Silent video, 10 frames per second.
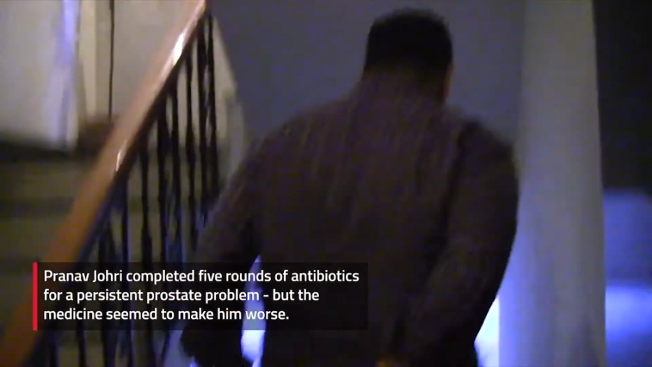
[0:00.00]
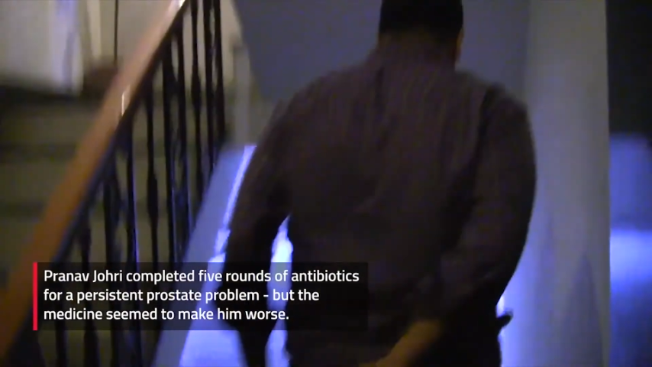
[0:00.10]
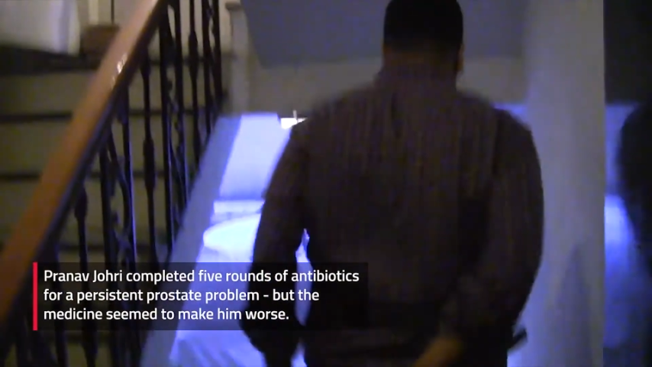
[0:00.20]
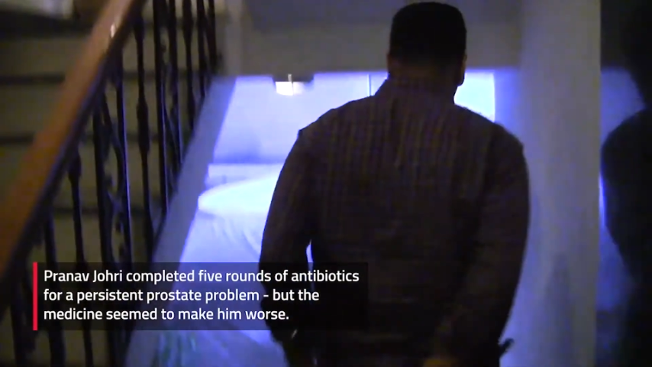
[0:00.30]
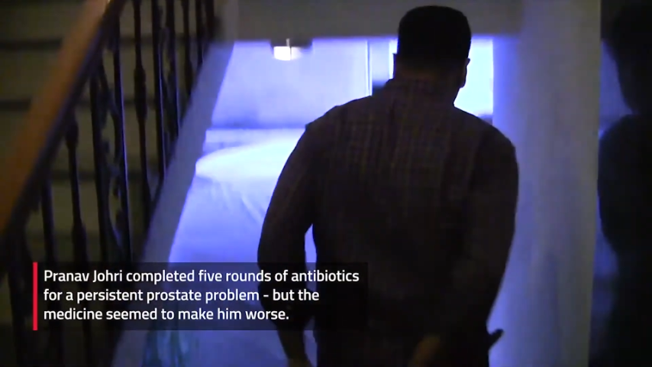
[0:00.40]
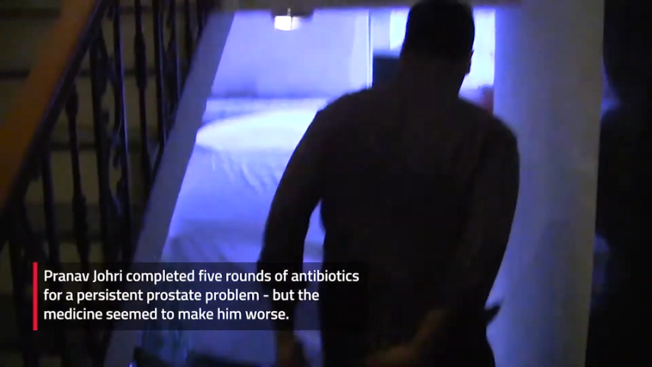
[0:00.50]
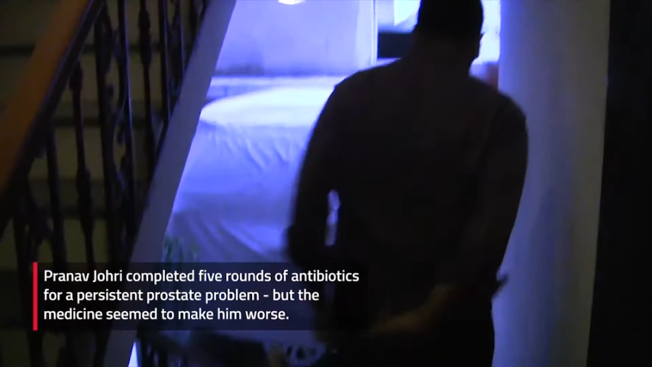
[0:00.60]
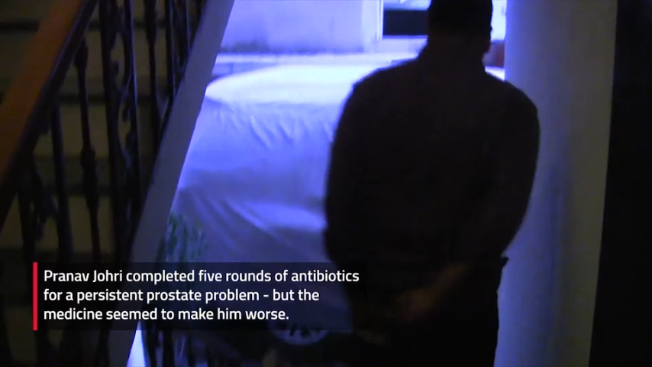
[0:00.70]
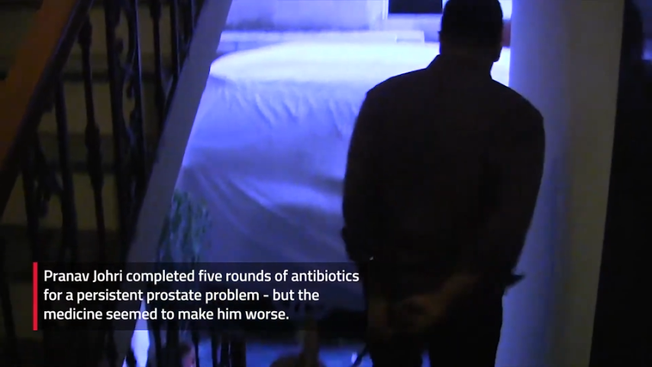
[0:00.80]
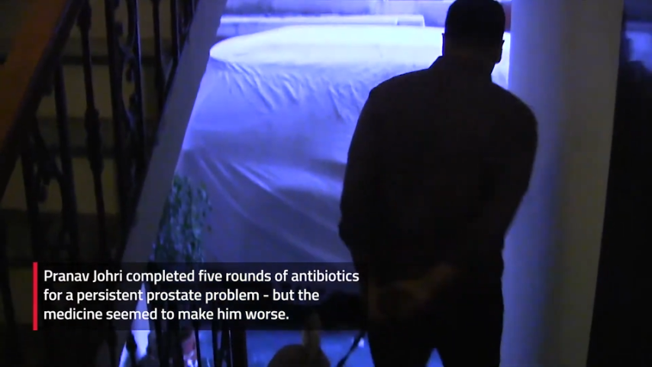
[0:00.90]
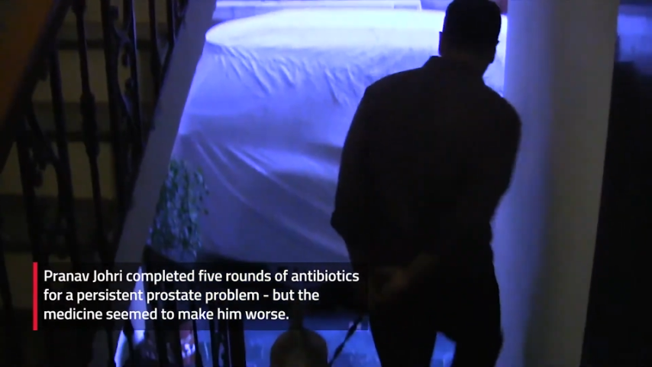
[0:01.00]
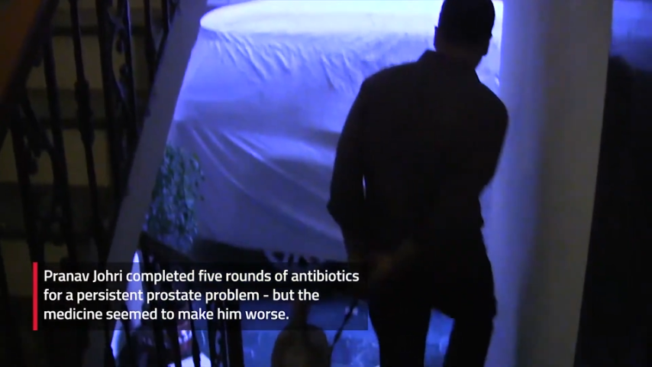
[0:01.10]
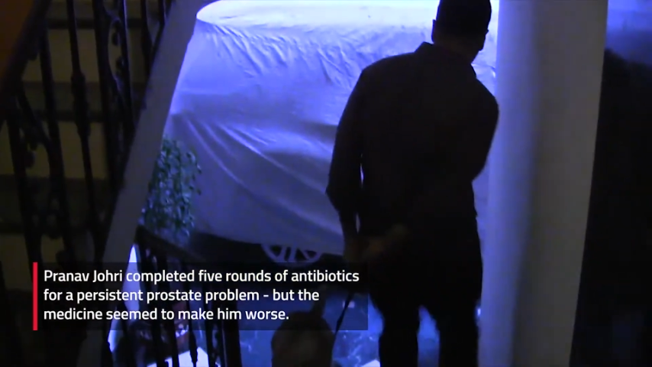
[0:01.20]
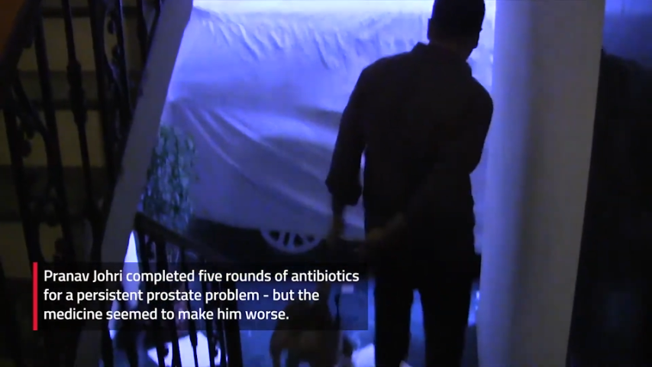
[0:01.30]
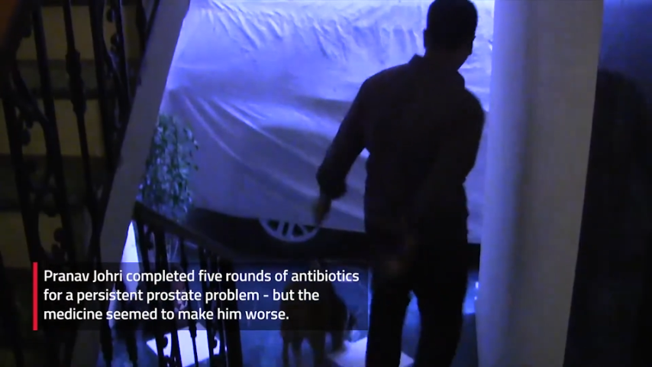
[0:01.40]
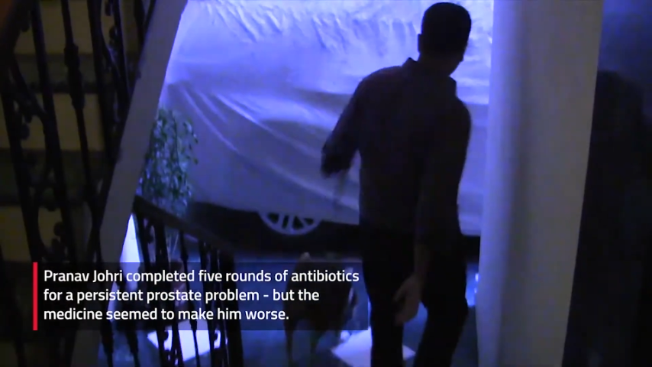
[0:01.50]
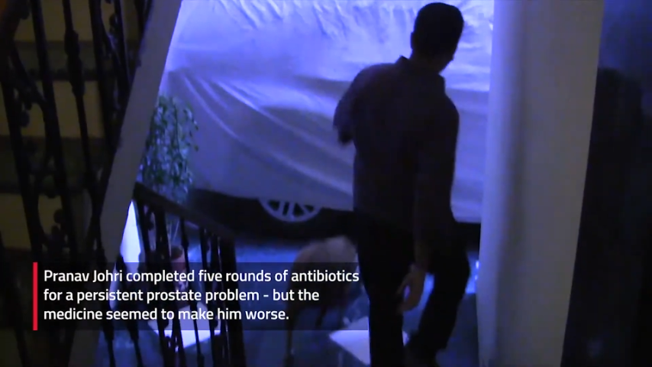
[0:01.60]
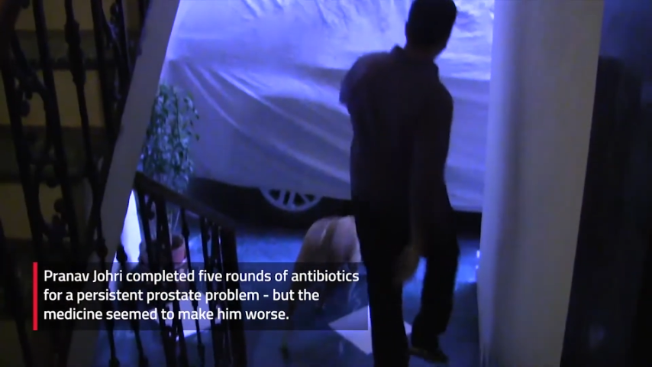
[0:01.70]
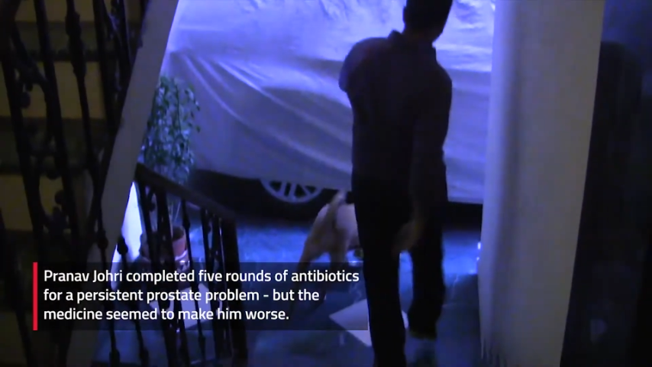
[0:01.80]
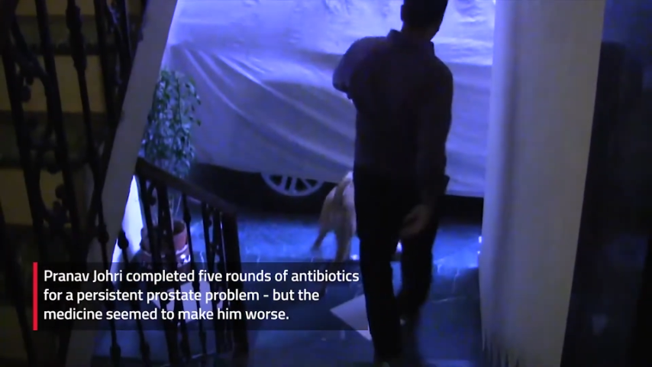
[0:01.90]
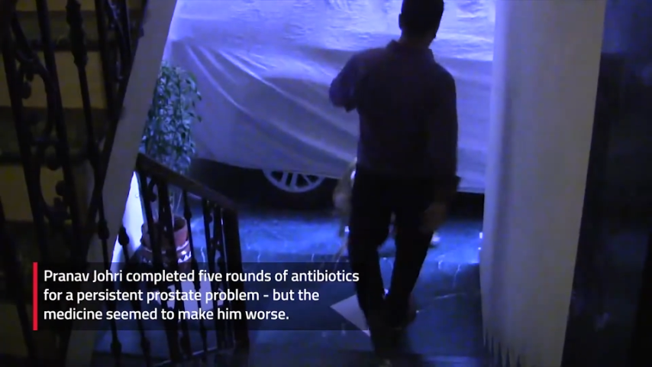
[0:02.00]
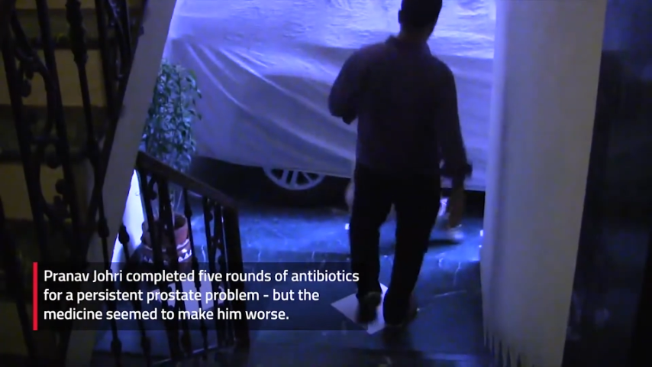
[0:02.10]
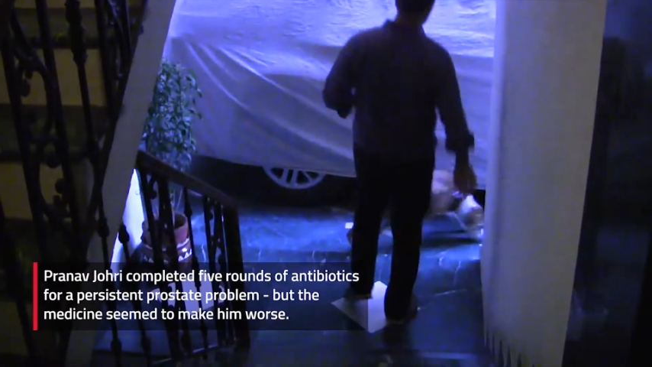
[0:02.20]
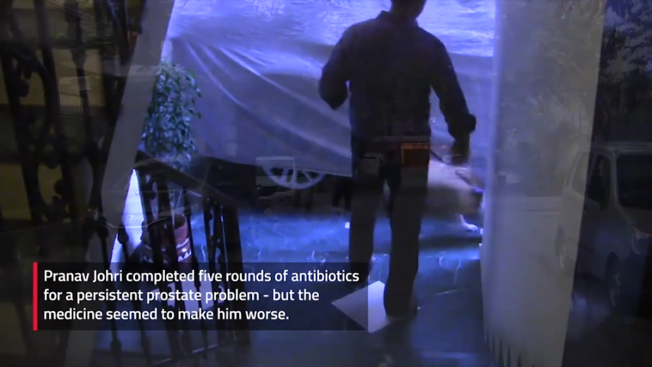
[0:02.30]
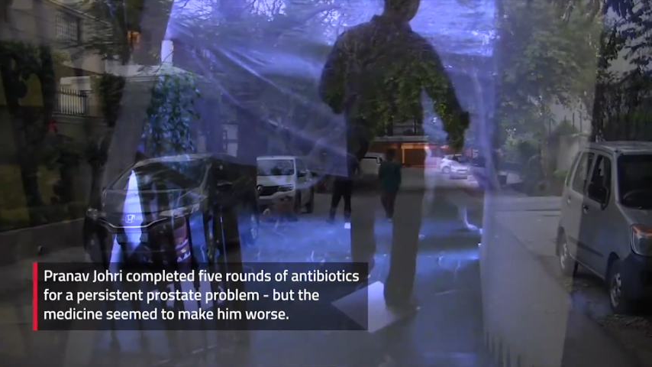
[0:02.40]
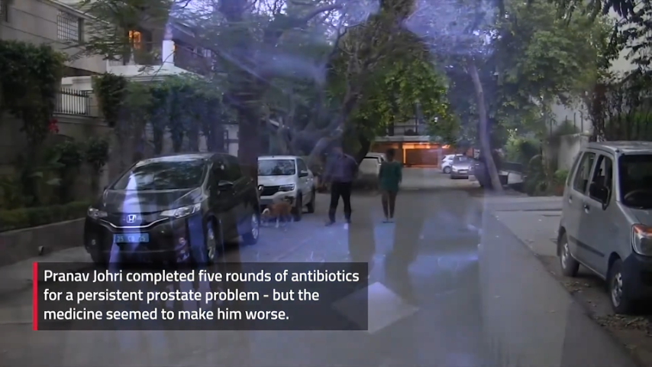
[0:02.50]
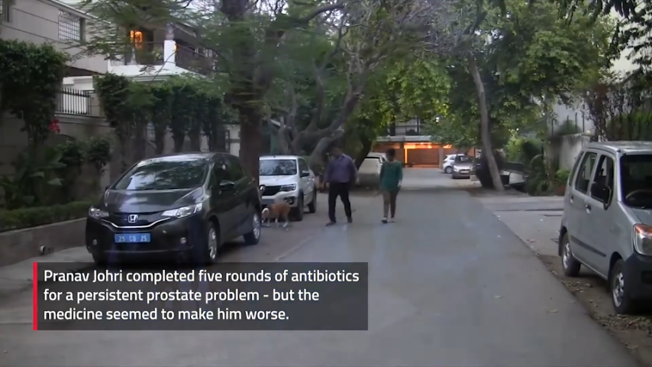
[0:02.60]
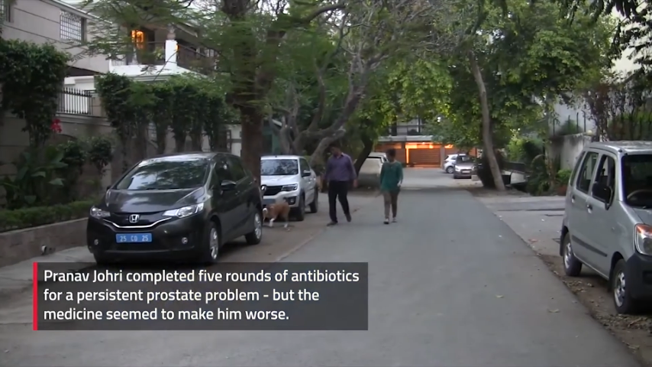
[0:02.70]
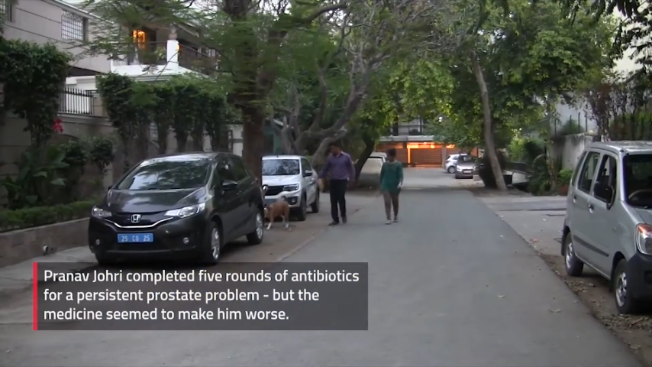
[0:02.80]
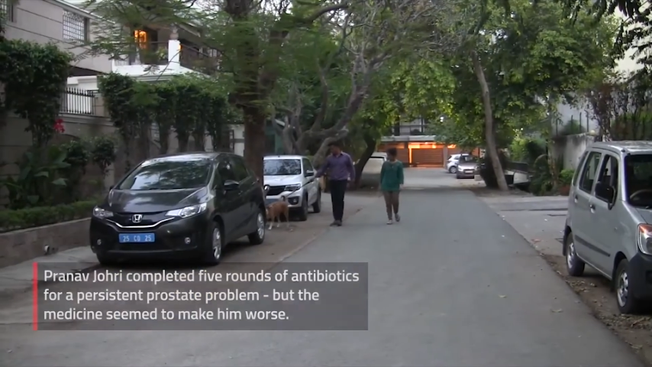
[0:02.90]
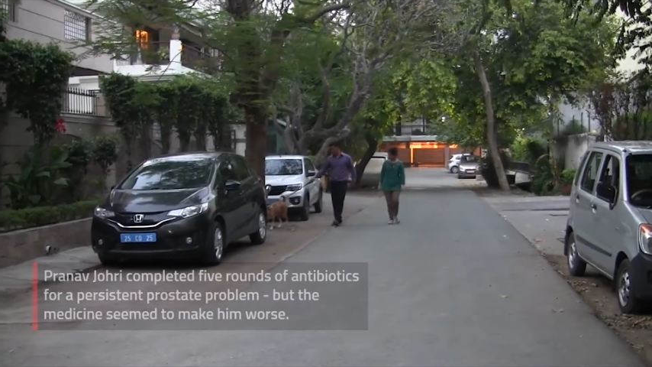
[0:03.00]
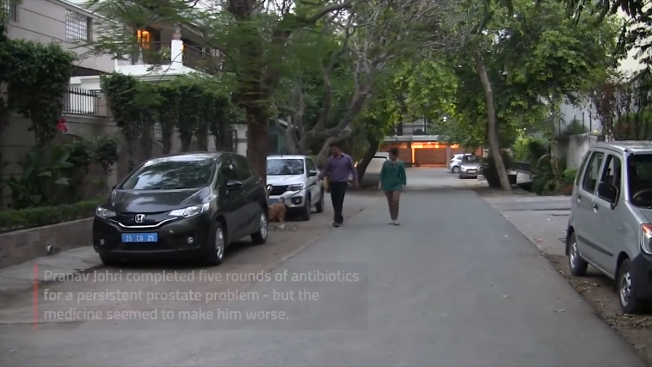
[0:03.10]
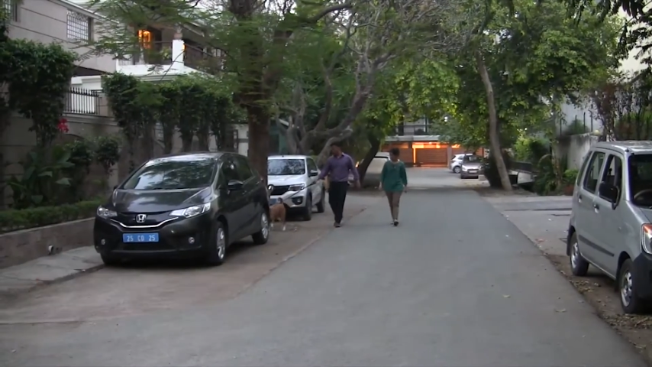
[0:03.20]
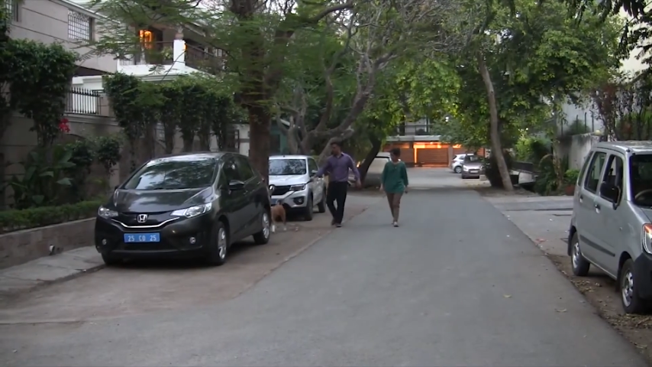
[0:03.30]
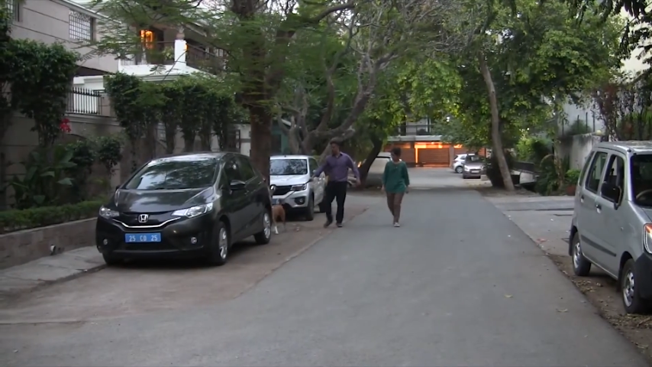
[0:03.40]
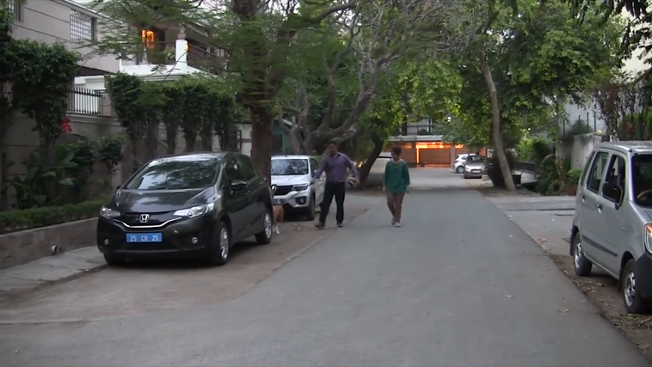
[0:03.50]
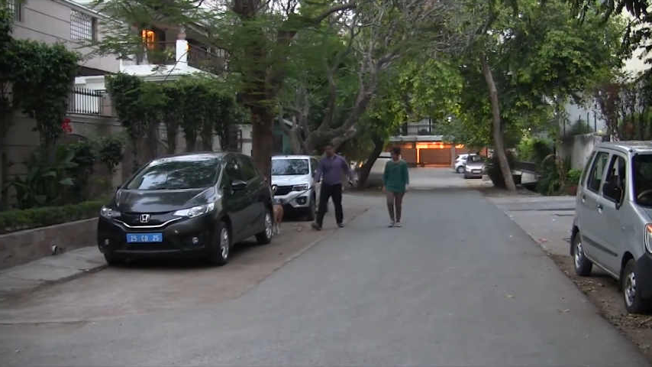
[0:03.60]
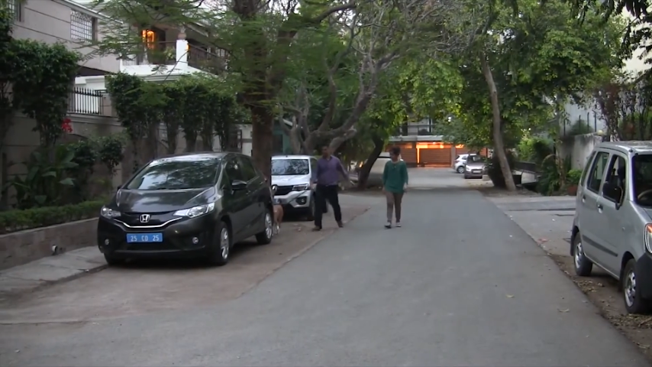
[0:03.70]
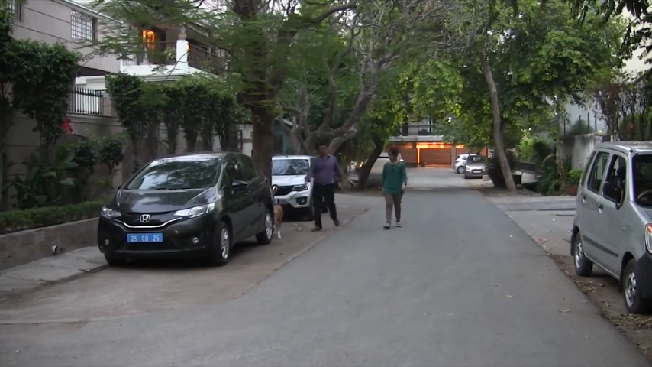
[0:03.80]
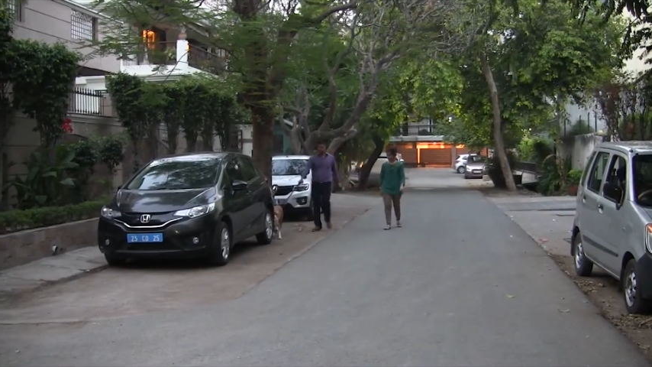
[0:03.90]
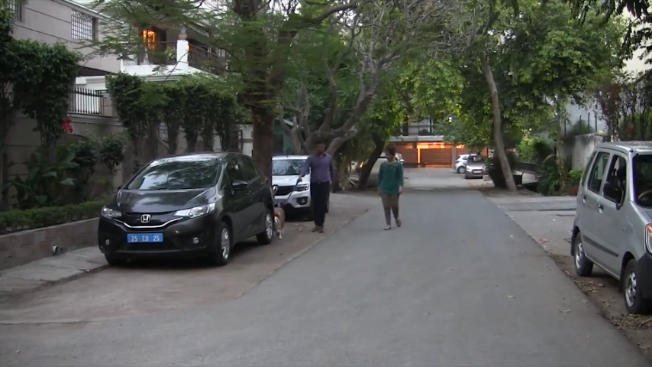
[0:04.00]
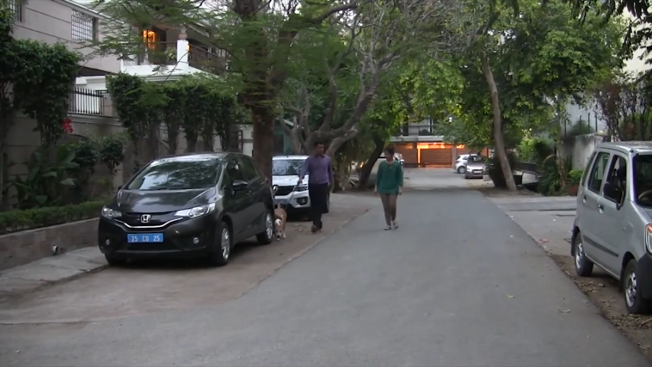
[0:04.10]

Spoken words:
(no speaker visible)